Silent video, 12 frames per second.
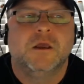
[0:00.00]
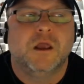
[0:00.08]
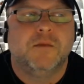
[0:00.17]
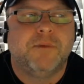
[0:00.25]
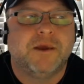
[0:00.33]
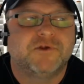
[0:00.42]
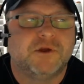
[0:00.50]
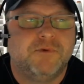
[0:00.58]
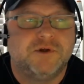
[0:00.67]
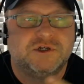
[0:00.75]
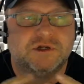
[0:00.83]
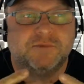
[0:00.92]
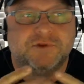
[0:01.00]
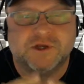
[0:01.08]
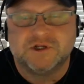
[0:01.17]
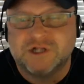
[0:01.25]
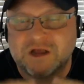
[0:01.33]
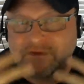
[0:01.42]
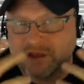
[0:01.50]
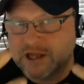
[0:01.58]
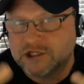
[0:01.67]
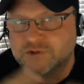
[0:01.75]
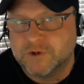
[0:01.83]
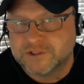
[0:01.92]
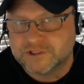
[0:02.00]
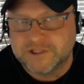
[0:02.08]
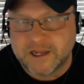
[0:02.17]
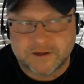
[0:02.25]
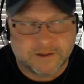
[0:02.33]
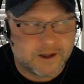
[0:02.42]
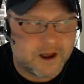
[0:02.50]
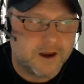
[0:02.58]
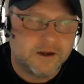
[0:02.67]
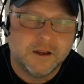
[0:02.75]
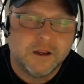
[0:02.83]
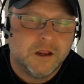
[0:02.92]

It basically puts you in a position to have a lot of choices down the line.